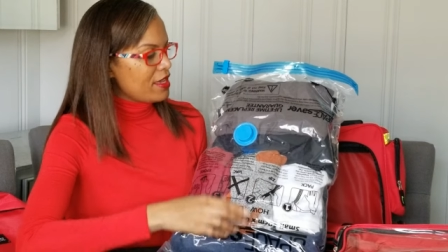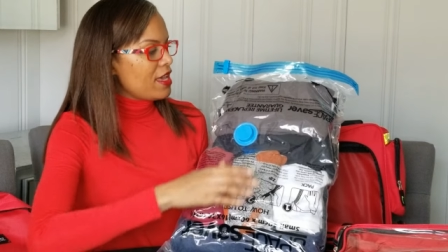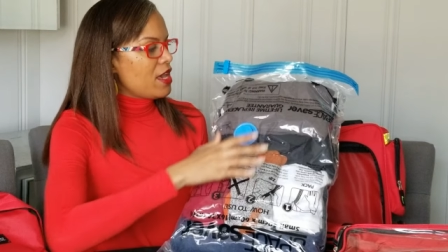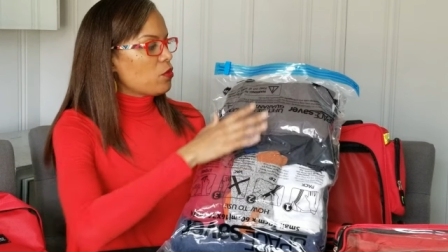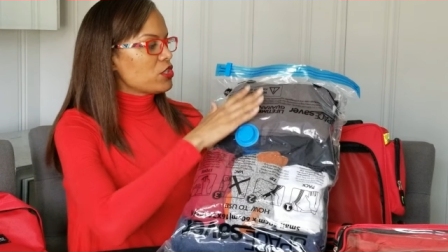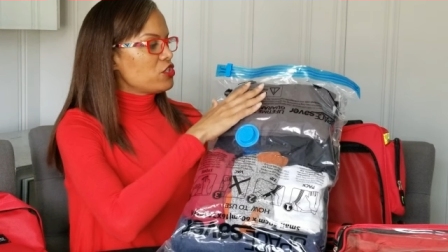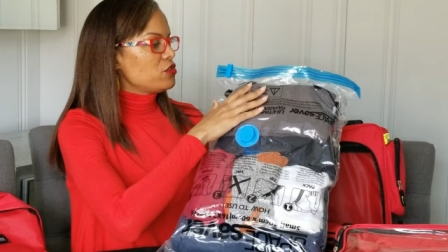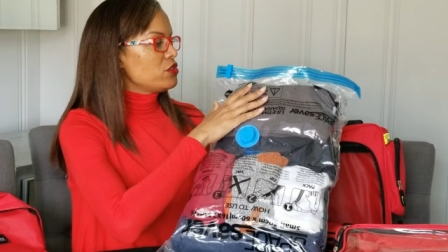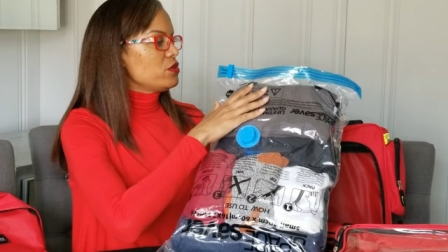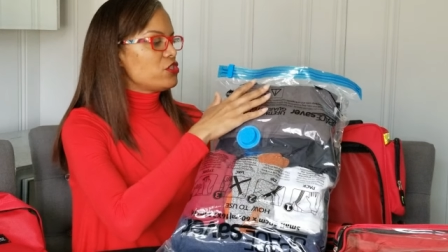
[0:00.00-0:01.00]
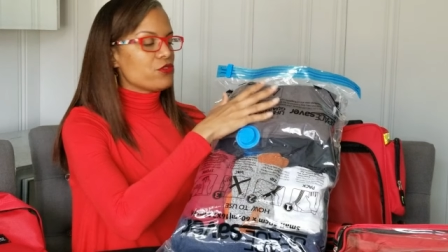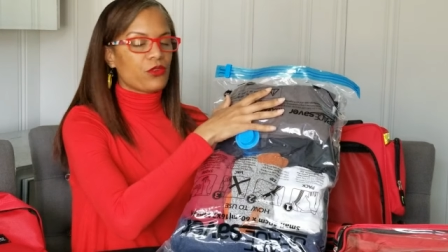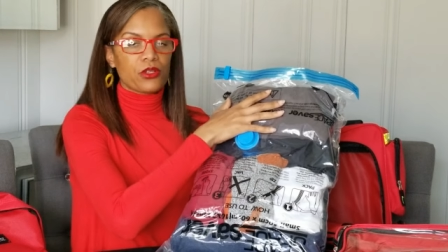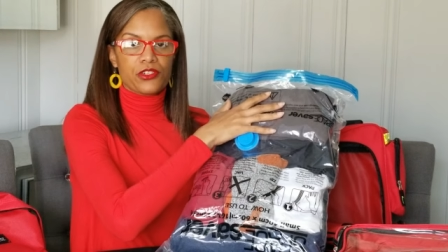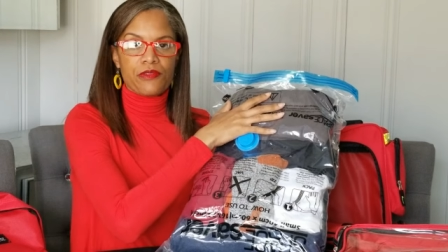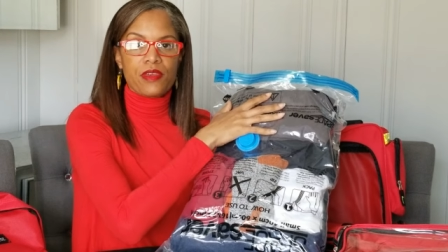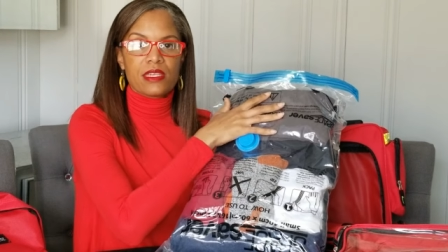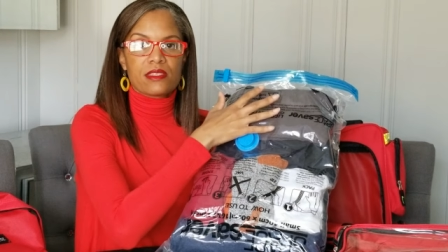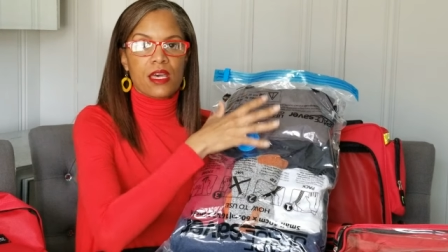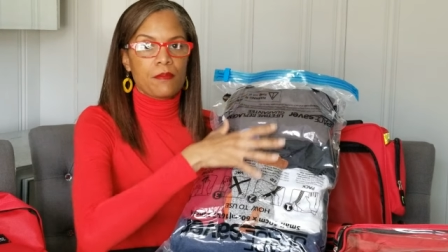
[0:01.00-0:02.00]
And what you do is you fold your
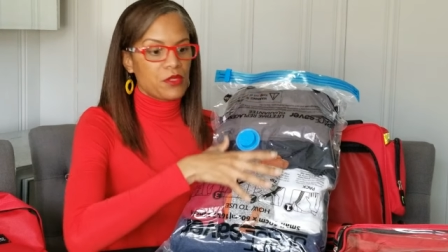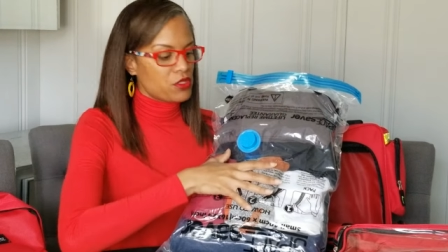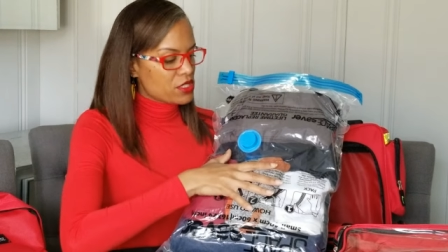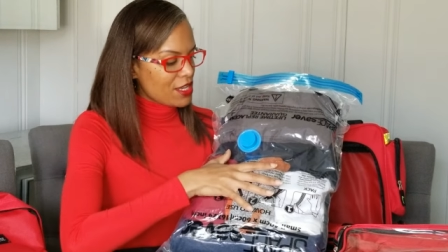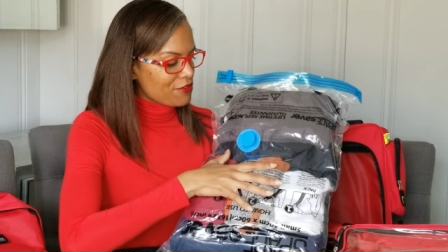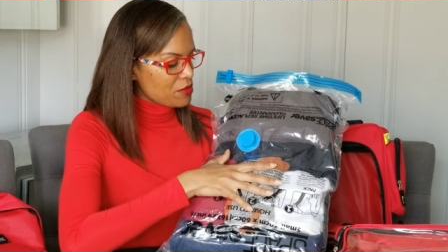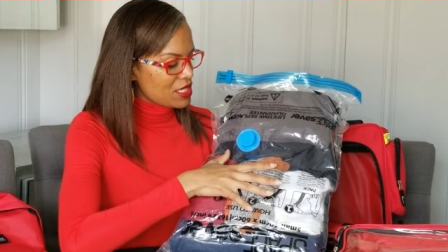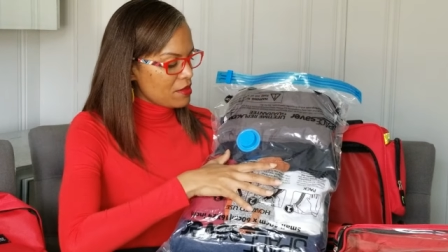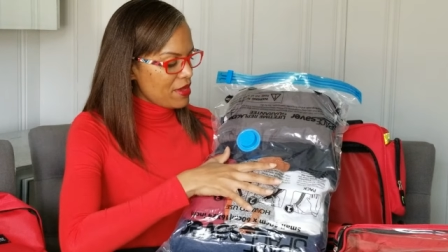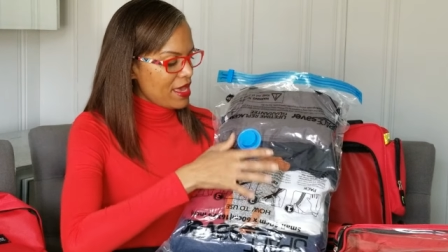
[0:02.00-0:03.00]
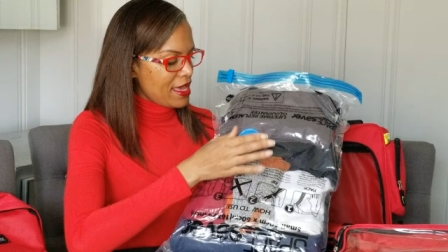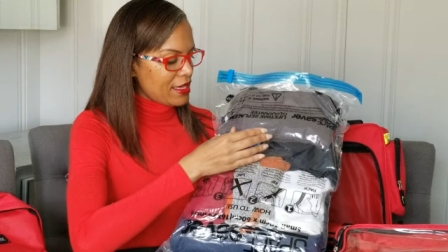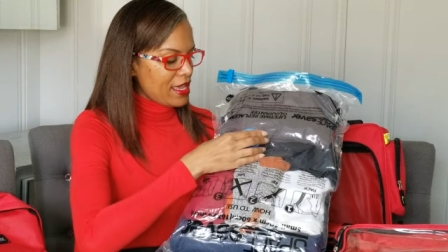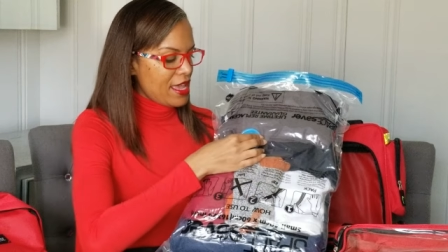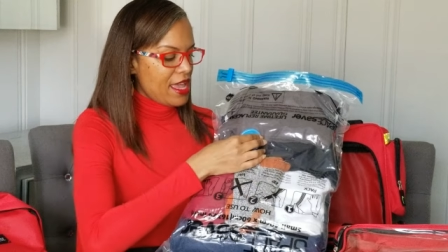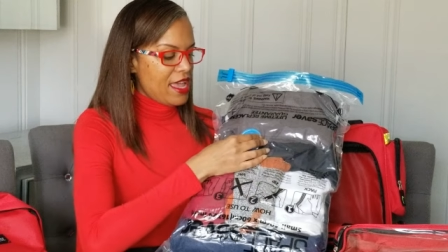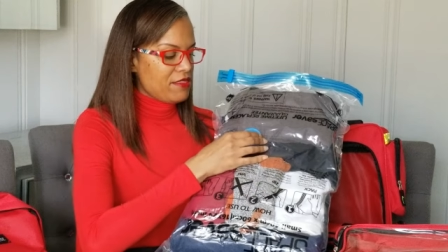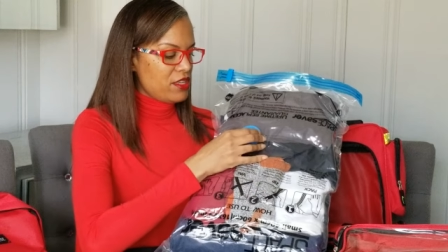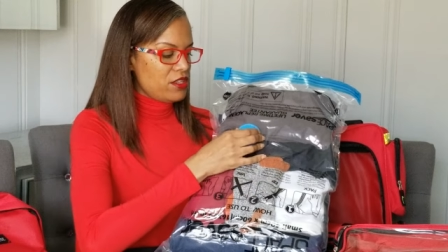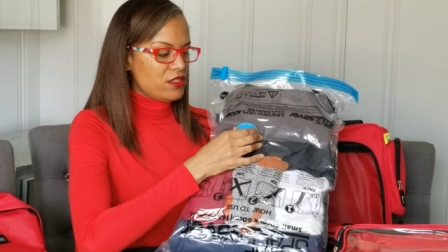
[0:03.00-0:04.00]
things up, you stuff them in the bag, and
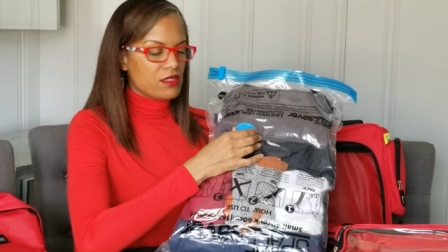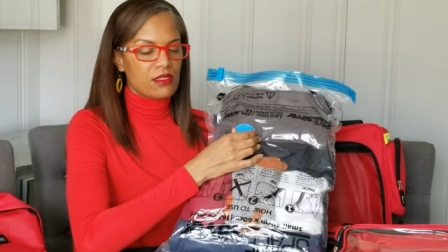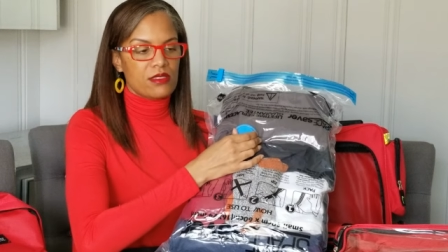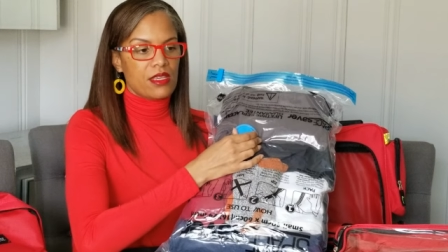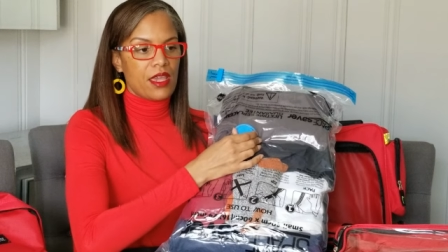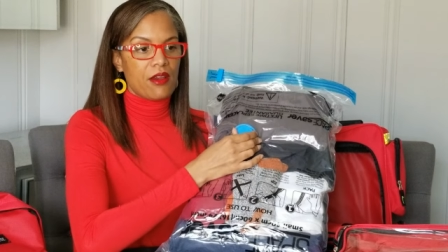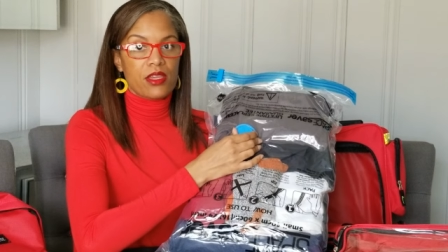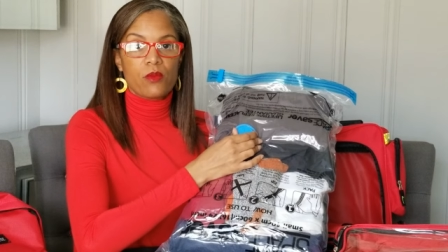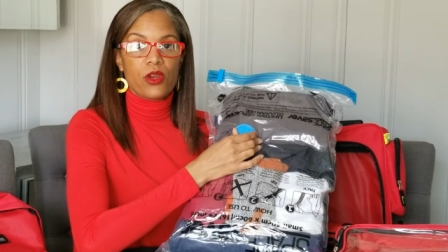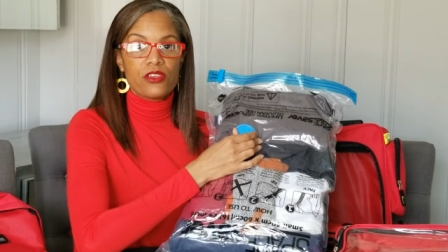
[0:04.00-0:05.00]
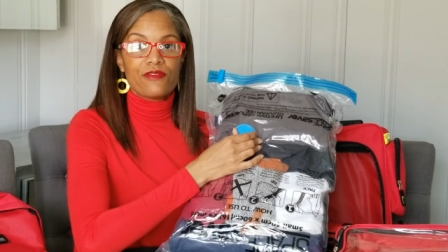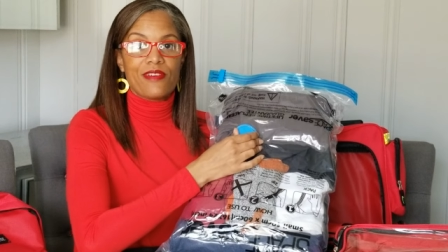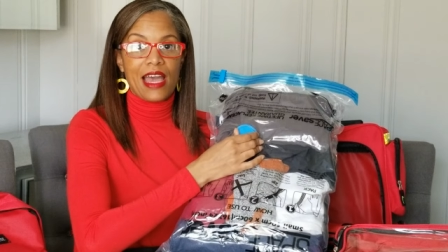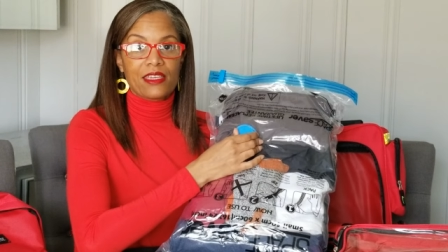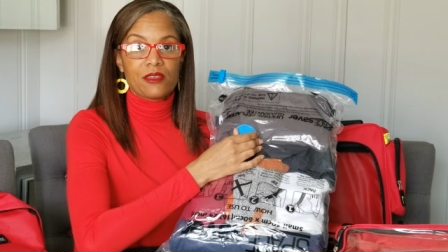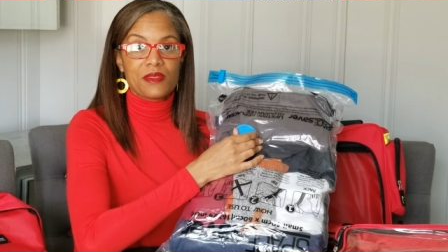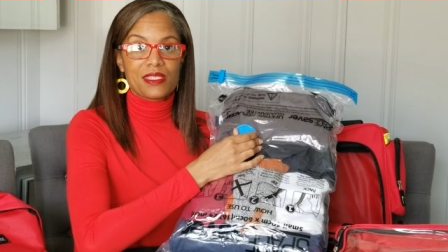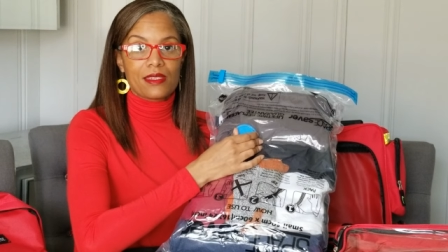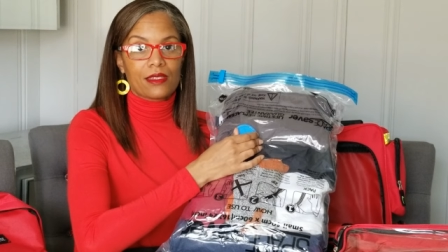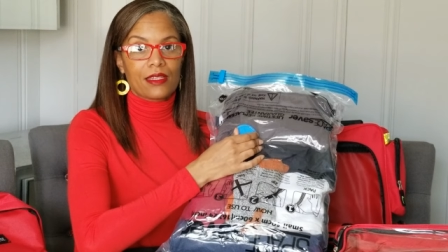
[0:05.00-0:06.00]
then this is the area where you vacuum
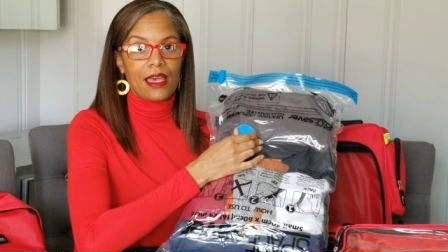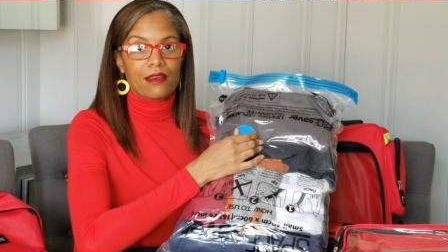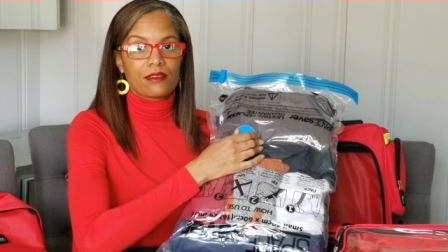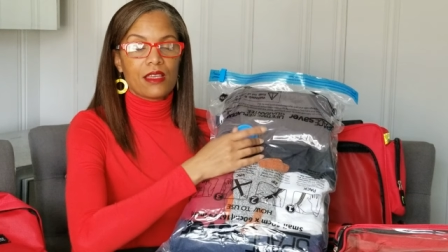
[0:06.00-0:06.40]
seal it out.